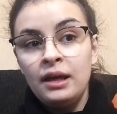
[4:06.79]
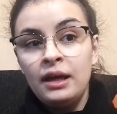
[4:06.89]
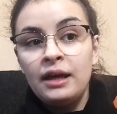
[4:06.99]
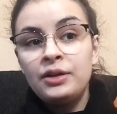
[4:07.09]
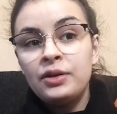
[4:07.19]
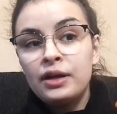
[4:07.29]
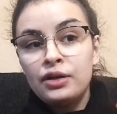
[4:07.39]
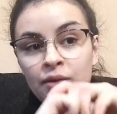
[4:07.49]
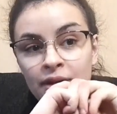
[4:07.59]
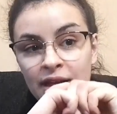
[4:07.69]
And you can
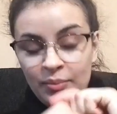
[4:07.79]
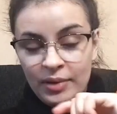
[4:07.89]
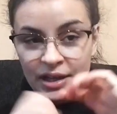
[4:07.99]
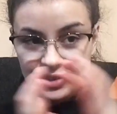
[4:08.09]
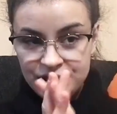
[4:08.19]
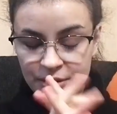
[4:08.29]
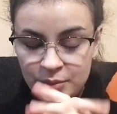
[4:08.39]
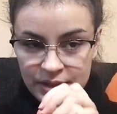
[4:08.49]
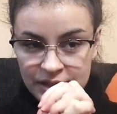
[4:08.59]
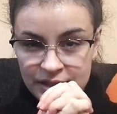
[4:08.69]
only imagine
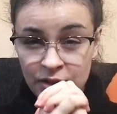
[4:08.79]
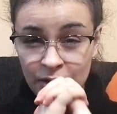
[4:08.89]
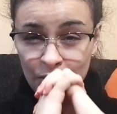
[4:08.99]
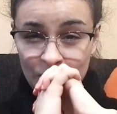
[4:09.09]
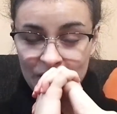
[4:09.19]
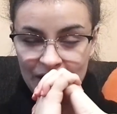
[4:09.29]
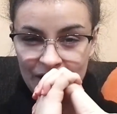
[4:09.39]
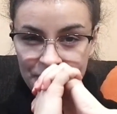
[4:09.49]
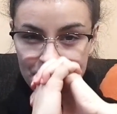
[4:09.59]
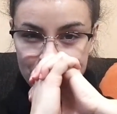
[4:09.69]
when in home care,